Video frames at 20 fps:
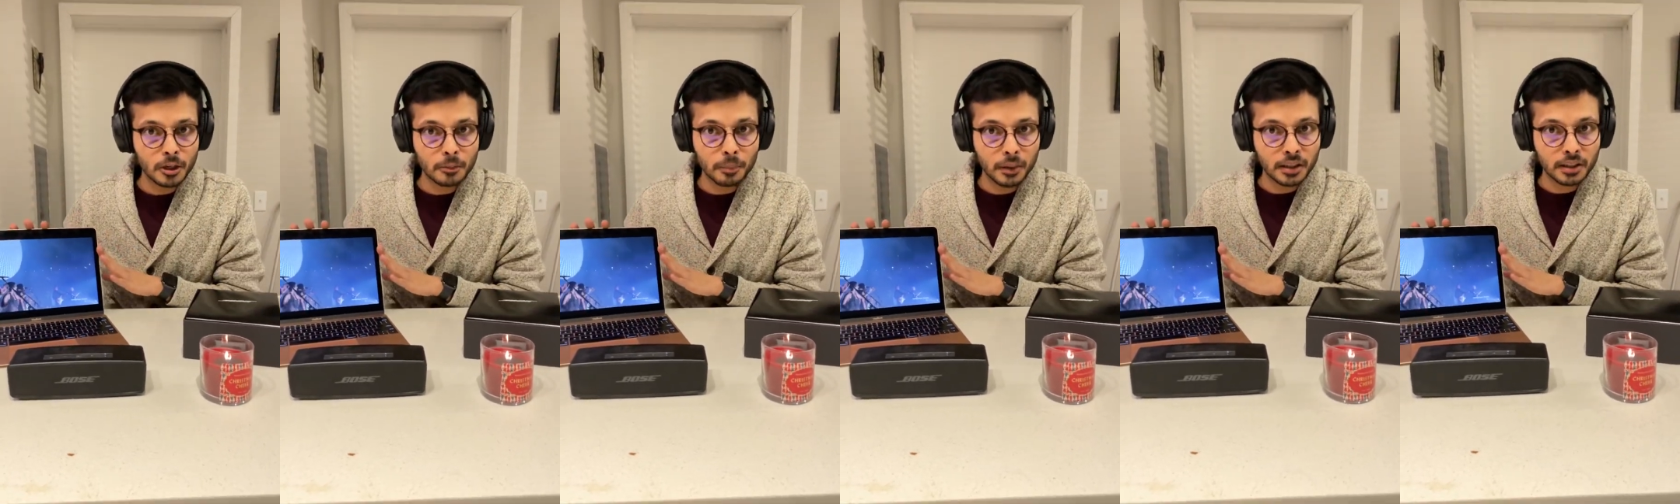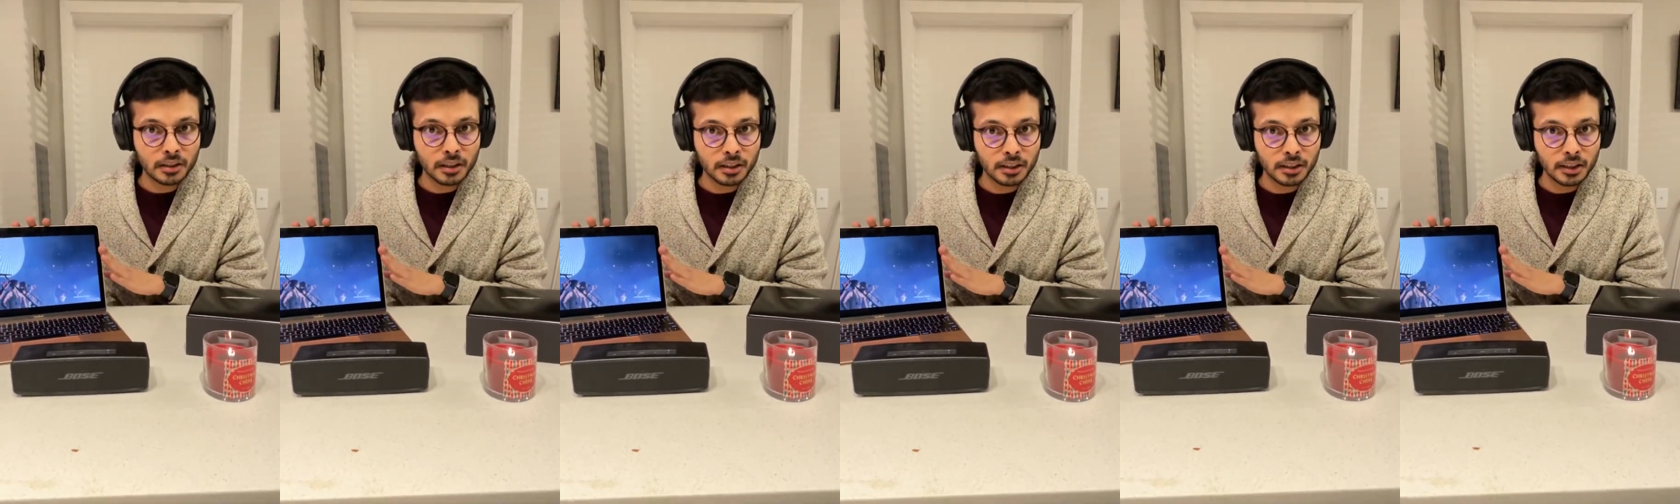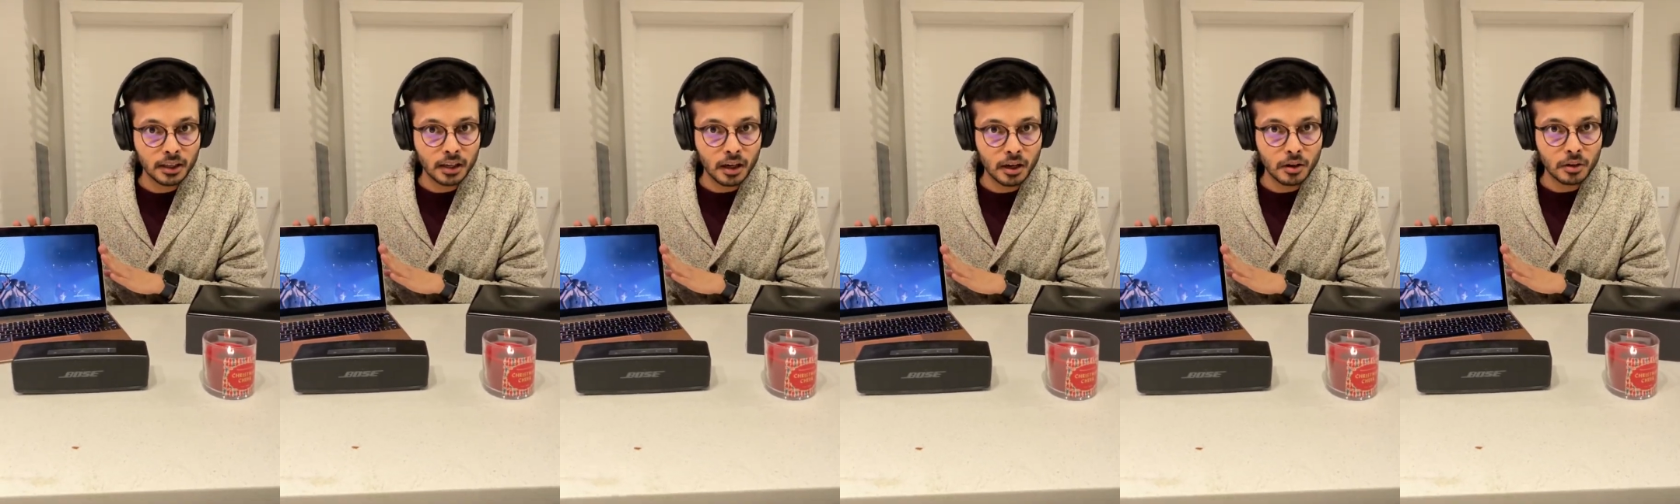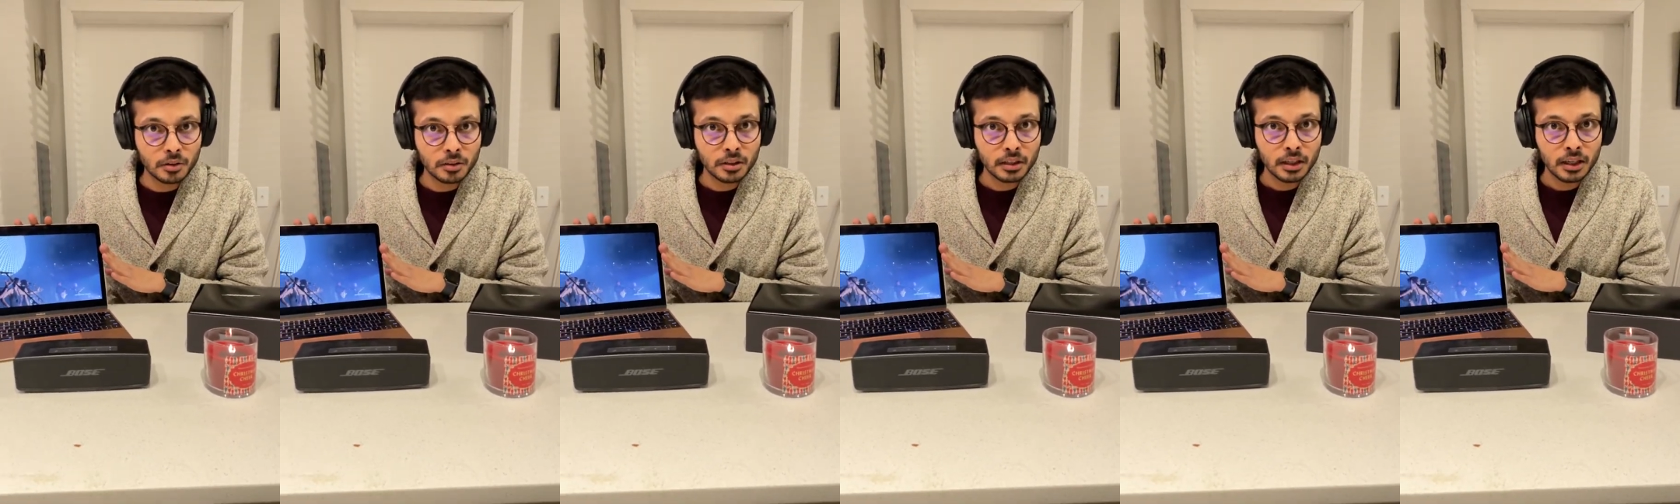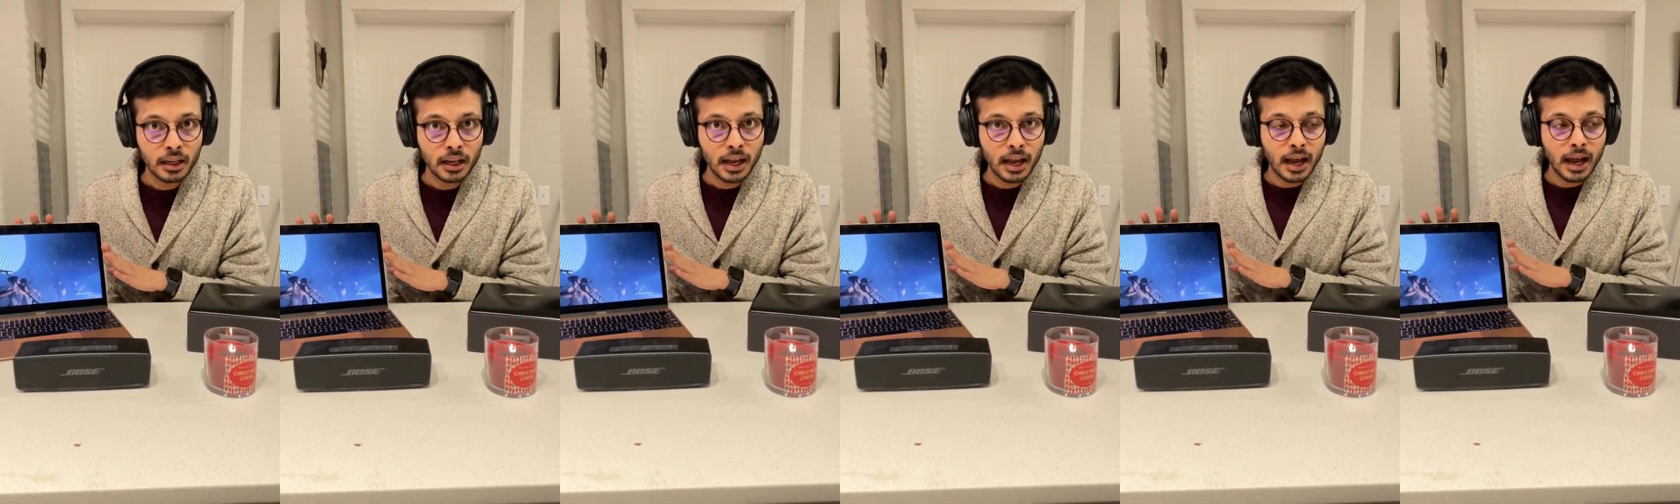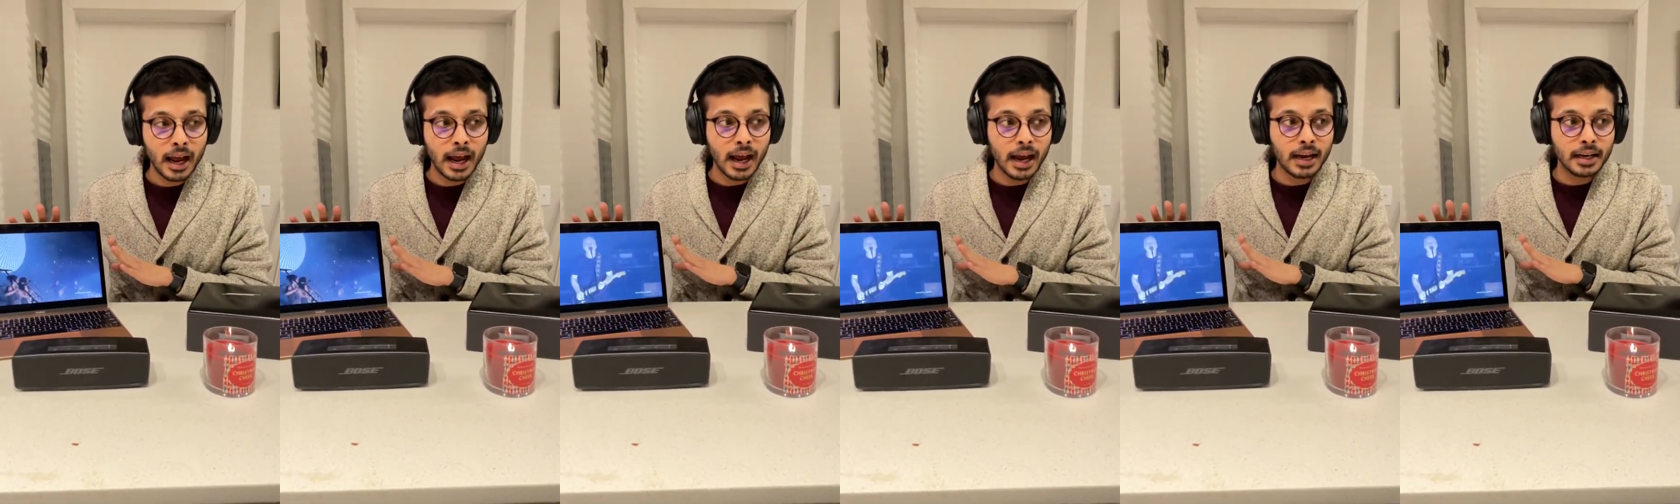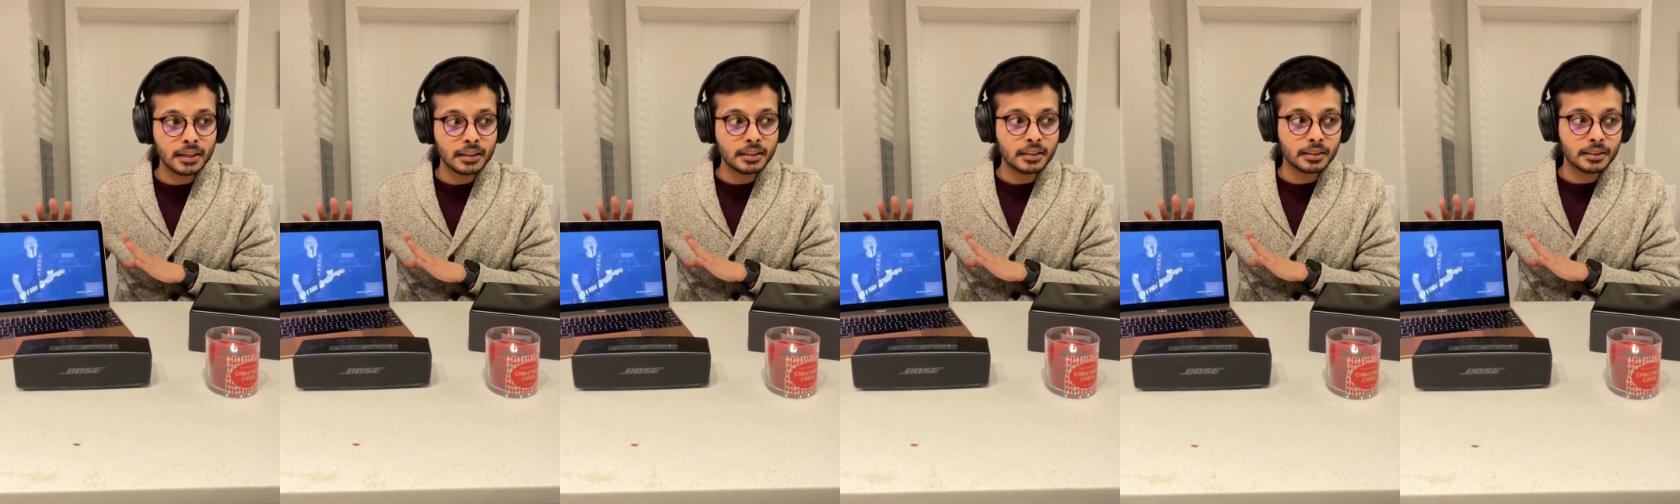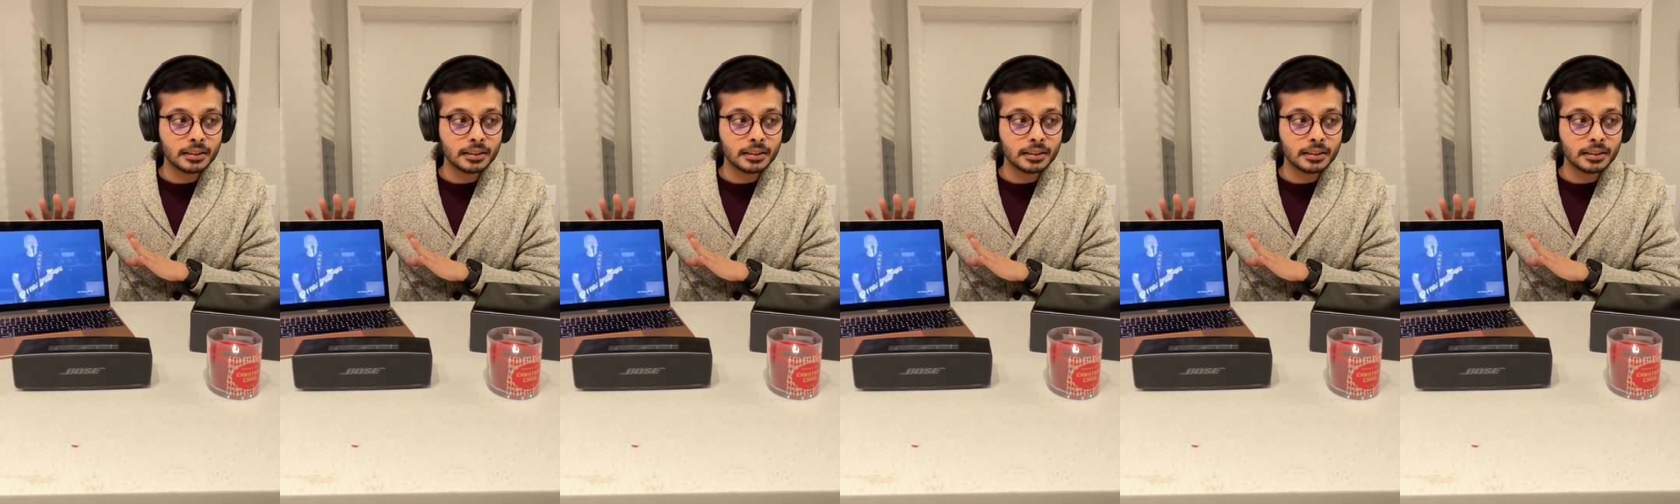particularly loud, and